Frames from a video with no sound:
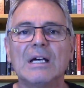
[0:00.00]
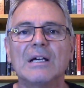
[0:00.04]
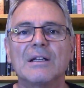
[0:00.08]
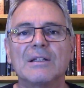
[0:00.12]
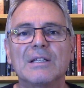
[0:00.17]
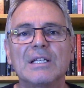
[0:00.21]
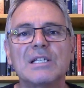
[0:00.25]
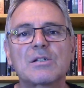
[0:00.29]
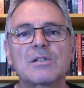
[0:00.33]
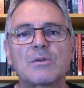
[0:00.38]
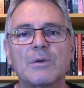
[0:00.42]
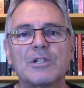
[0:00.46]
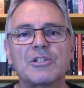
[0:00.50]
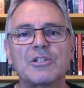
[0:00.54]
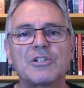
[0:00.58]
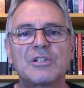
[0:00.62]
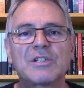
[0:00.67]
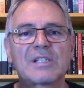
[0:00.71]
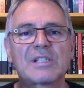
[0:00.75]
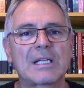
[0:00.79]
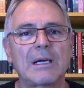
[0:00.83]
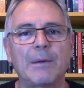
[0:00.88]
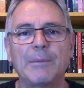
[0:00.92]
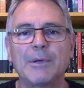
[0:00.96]
These
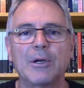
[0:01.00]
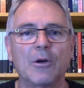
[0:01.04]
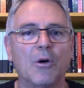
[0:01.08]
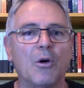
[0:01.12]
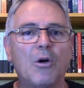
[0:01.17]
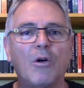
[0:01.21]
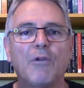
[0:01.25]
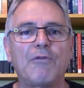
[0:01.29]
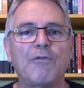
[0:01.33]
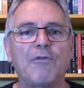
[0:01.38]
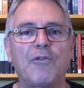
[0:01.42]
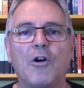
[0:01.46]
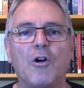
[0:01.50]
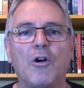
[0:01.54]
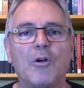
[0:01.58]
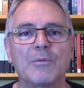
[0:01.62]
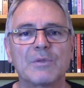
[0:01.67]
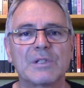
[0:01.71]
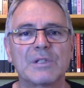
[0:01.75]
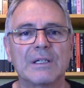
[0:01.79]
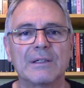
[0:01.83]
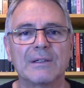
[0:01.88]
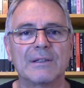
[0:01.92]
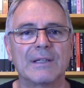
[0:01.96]
questions come in all
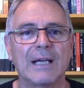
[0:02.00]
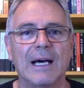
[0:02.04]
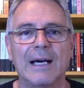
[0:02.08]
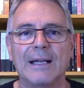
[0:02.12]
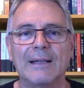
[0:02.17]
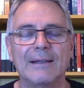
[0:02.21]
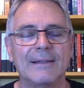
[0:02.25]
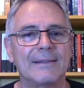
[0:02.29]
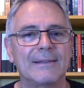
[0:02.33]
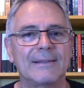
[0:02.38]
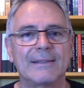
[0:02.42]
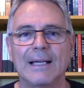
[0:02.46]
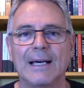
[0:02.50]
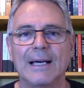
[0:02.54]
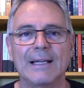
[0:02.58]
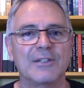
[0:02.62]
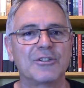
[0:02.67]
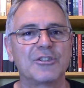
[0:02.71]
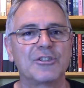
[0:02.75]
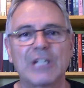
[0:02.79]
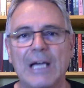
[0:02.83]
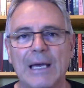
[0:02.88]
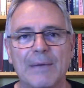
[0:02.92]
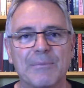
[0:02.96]
forms and
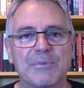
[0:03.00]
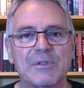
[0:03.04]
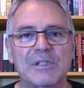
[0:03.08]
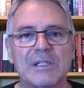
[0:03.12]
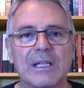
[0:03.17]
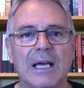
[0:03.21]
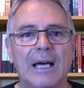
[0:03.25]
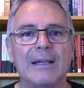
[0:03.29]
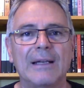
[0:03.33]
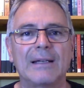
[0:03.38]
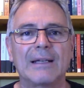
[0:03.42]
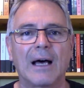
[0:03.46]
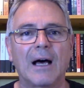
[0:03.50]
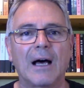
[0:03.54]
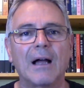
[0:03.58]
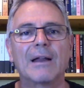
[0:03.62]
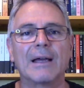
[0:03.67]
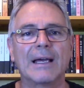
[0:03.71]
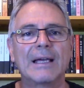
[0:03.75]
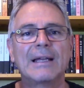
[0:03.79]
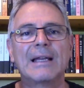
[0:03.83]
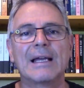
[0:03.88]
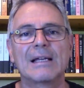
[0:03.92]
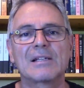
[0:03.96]
shapes, and
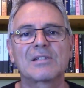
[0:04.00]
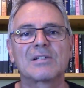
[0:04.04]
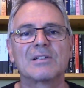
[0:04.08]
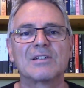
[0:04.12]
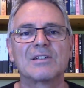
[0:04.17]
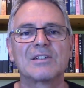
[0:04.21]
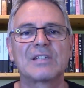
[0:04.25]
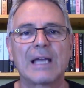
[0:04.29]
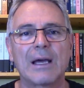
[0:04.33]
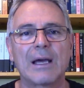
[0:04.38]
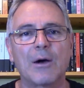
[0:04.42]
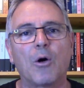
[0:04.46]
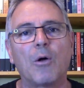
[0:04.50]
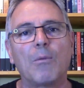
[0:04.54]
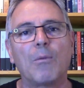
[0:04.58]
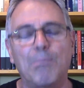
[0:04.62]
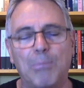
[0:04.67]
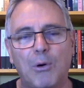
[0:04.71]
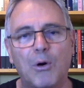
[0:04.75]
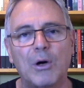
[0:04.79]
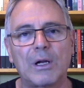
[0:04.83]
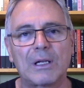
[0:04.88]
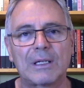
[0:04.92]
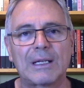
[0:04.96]
in essence they all
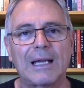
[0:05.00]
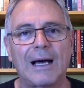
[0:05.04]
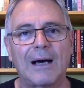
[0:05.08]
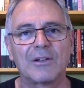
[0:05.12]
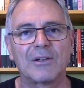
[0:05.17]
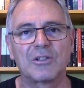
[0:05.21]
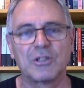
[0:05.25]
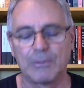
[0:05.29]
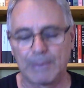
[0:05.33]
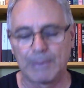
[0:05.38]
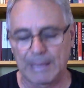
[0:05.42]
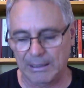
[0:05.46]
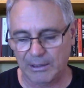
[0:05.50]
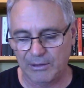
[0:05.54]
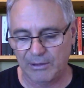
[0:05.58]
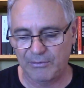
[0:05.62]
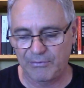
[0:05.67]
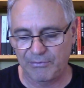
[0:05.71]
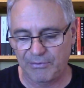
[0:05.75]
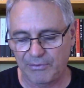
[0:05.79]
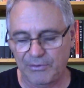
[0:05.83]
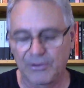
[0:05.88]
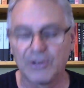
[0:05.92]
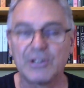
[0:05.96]
boil down to about
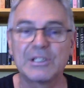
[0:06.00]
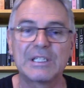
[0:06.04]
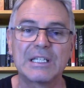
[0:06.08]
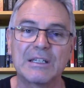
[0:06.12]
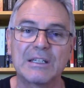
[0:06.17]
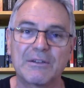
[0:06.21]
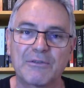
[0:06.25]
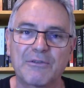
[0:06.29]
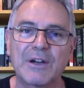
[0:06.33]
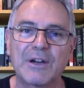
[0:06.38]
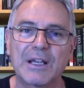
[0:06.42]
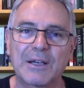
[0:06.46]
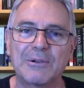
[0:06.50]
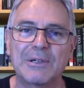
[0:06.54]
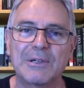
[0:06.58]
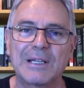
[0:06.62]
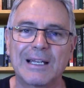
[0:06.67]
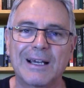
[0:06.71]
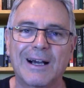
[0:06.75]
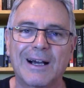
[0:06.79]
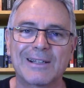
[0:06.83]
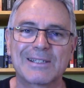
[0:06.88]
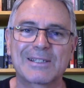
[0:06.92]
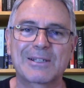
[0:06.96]
13
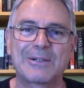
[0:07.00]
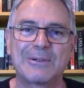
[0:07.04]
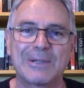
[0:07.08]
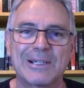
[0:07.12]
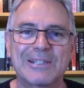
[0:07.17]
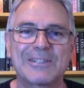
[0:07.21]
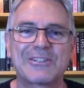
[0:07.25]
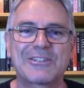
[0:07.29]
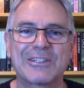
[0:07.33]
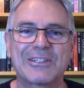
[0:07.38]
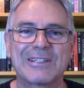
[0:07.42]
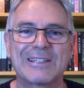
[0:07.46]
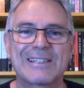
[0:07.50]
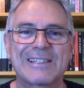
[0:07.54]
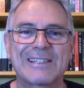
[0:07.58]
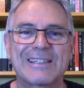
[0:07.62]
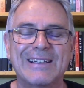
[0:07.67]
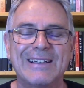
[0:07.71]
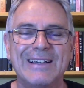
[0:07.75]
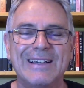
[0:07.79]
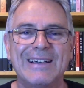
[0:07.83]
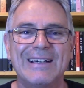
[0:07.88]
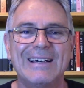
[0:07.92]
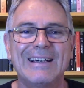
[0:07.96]
frequently asked
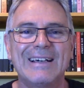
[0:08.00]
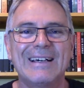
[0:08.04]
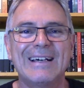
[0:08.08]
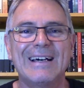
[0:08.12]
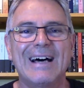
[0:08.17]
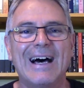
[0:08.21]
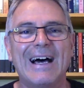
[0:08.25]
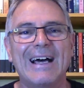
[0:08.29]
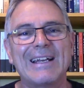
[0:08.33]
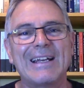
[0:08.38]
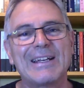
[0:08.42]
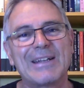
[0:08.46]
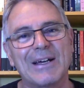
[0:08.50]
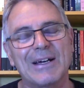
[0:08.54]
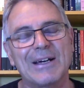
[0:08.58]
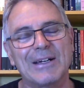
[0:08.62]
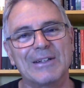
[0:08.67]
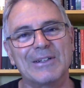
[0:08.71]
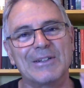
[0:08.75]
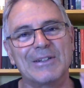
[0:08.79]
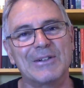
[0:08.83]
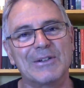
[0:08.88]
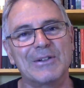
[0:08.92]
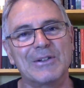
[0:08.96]
questions. And
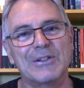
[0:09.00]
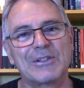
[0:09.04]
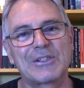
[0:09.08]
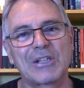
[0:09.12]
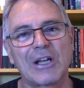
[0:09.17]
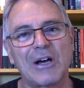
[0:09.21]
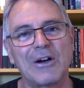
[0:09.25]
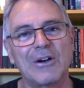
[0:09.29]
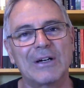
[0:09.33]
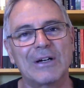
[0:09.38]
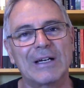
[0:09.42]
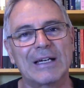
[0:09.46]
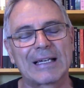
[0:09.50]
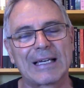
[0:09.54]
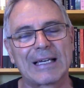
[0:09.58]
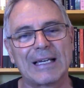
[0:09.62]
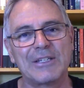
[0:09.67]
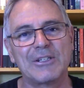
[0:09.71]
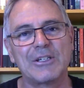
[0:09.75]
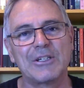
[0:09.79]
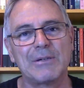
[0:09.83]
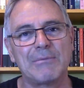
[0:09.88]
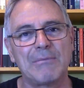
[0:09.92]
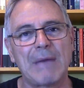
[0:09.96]
so
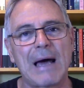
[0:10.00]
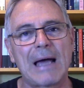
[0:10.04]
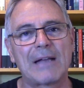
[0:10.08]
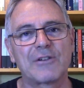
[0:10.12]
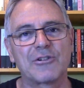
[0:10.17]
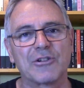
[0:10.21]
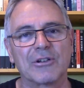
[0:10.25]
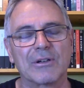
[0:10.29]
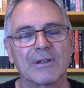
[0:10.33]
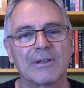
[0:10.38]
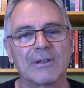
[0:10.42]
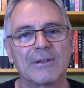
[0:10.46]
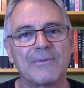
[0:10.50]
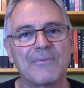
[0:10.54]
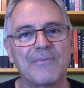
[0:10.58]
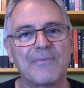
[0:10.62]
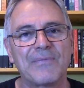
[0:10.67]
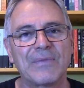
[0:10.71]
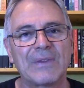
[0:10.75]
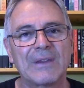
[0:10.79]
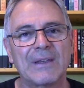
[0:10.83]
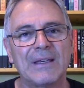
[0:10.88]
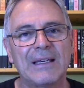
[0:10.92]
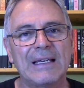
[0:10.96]
can you imagine,
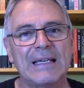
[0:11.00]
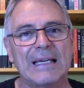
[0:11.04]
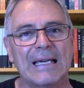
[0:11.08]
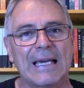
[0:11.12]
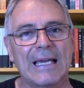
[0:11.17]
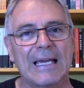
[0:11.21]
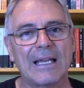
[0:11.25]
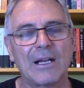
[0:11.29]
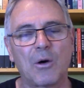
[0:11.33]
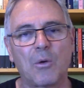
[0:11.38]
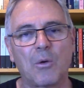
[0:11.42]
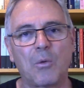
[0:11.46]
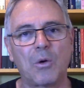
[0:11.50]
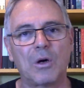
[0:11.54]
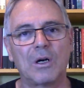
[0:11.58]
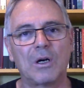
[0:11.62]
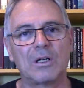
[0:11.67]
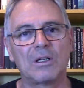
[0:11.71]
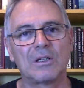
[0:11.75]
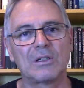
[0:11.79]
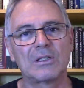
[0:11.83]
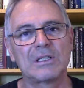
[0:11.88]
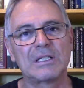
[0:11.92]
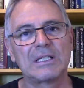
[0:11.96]
in a
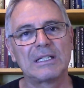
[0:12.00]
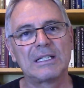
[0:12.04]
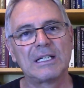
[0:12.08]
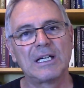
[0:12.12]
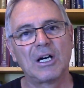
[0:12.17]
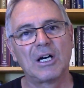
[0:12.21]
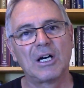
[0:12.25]
world